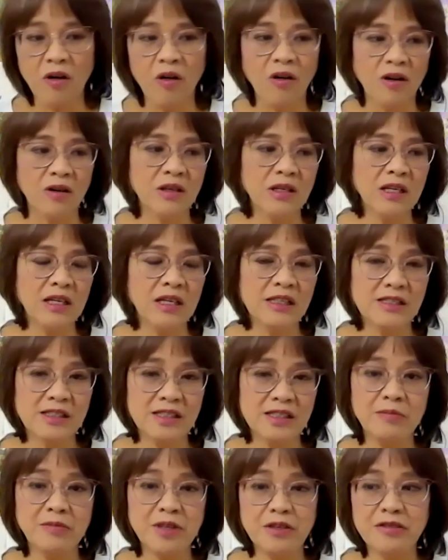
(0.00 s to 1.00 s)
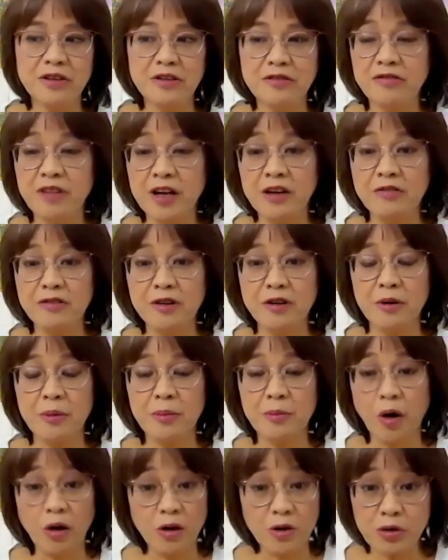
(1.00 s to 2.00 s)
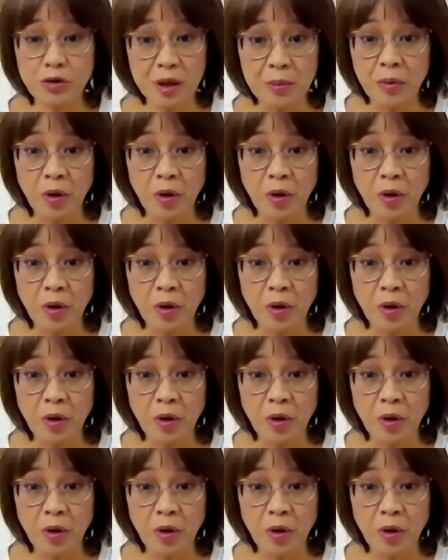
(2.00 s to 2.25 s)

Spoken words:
or some even favor portrait